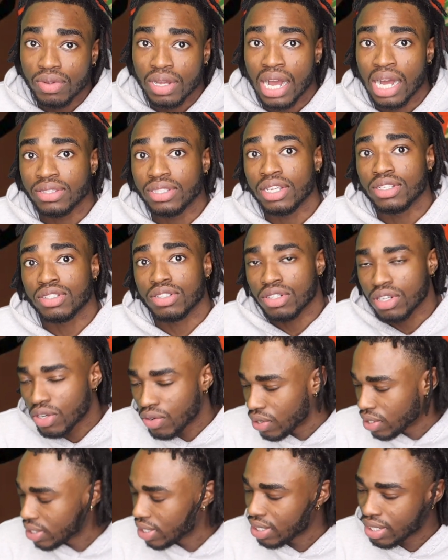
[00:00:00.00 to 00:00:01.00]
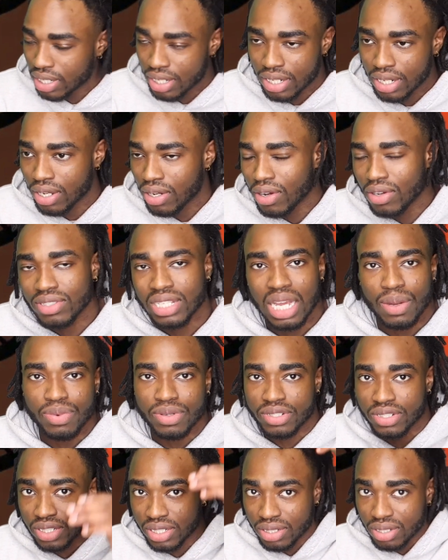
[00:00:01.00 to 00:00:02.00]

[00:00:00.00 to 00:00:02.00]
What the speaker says: how things are going, all type of shit.